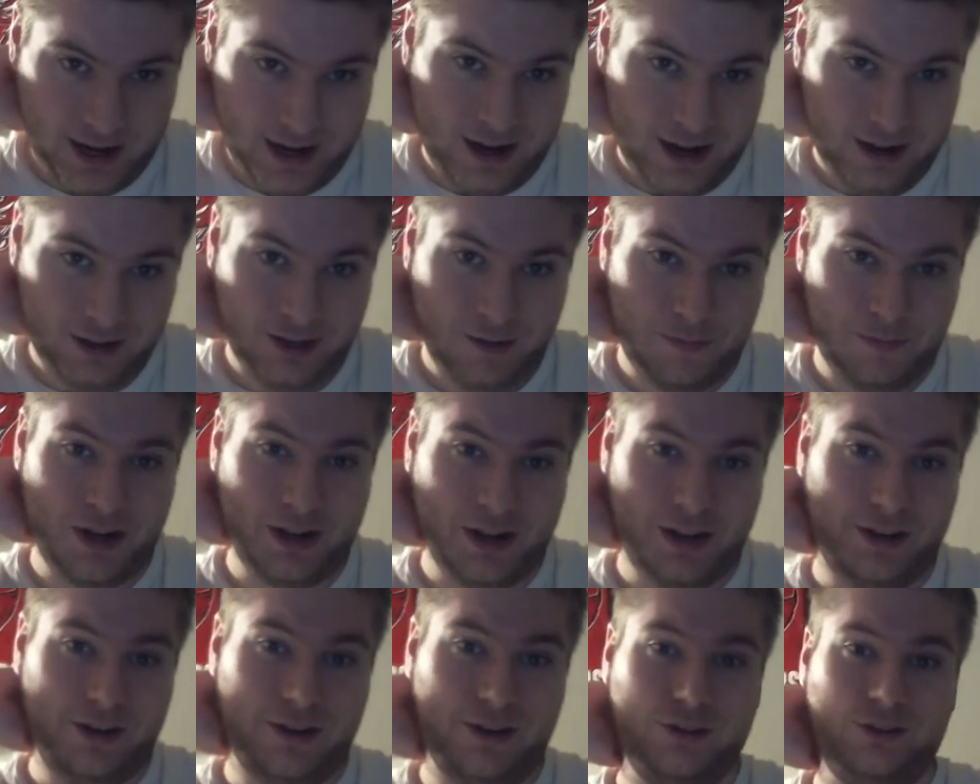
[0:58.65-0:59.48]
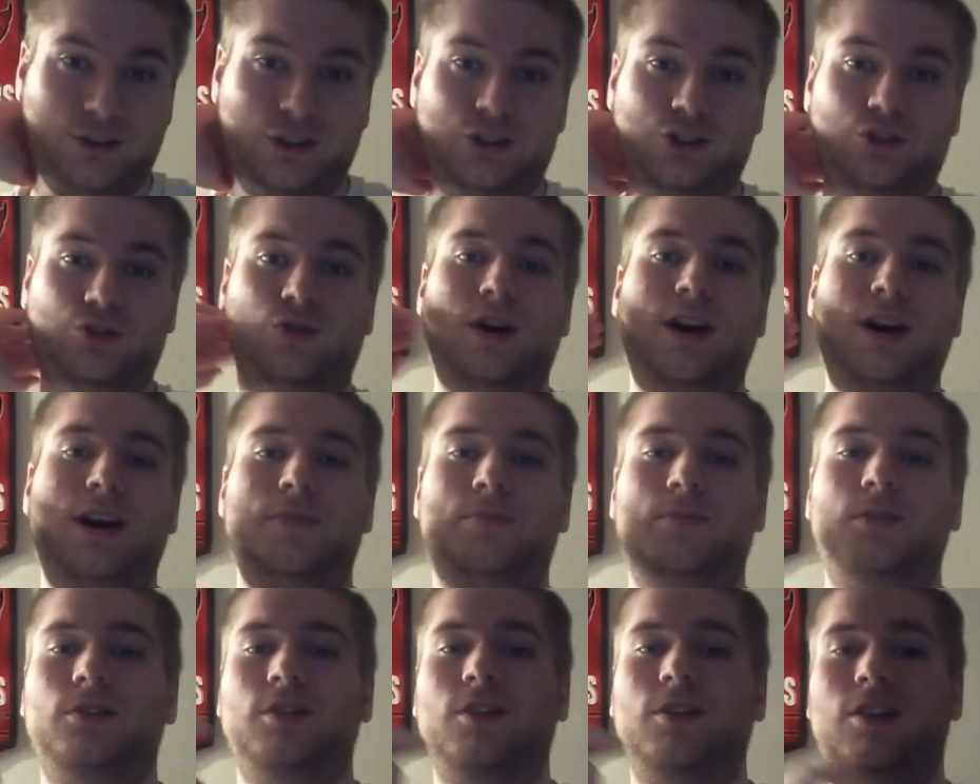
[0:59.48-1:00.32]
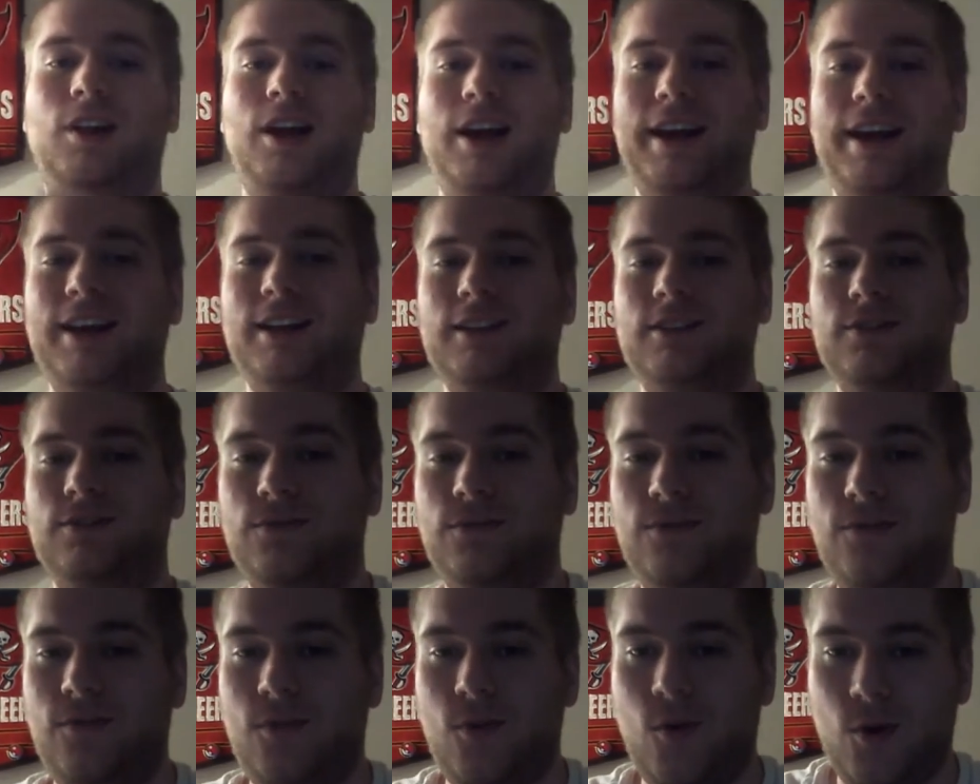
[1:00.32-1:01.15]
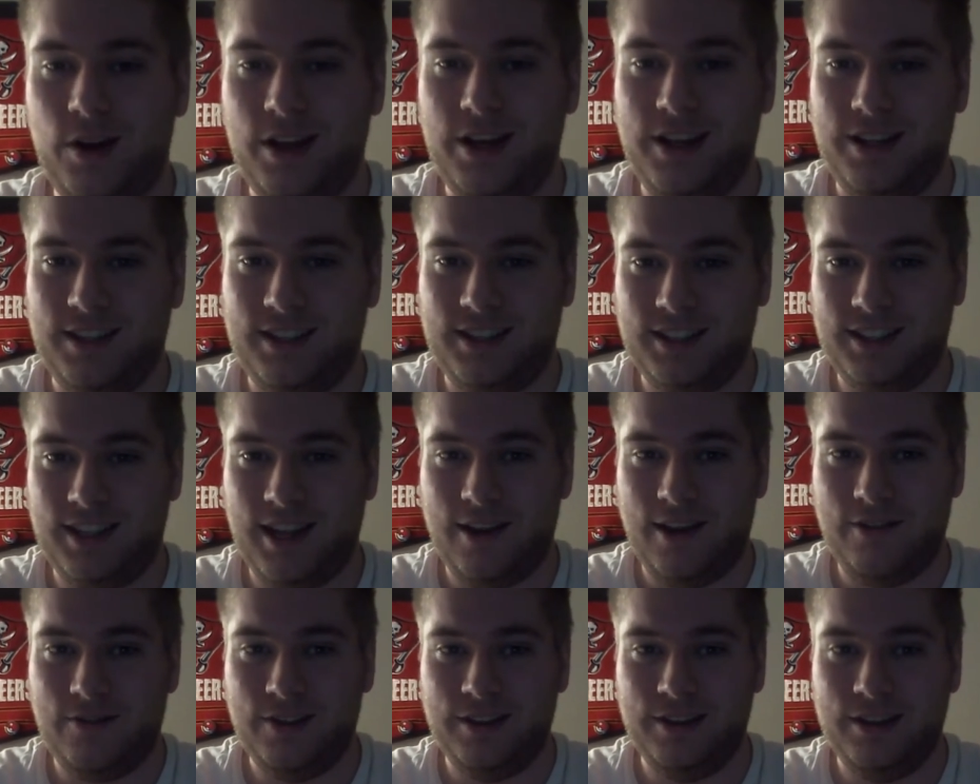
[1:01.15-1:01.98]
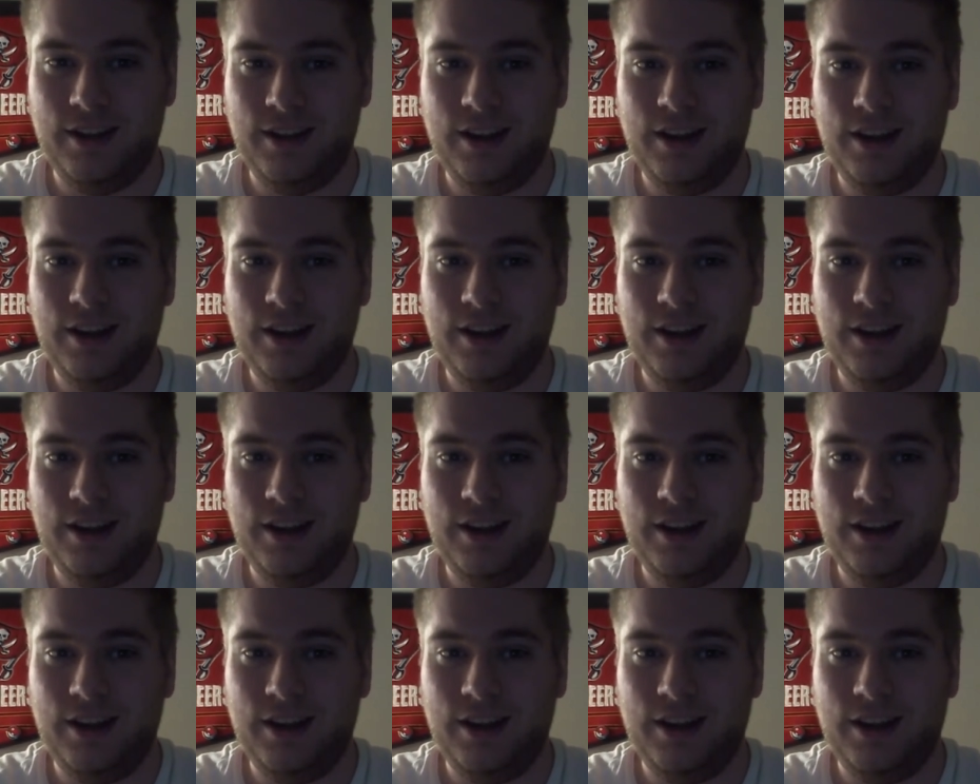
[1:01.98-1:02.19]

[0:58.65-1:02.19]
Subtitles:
how the Buccaneers trampled the Lions 47-7.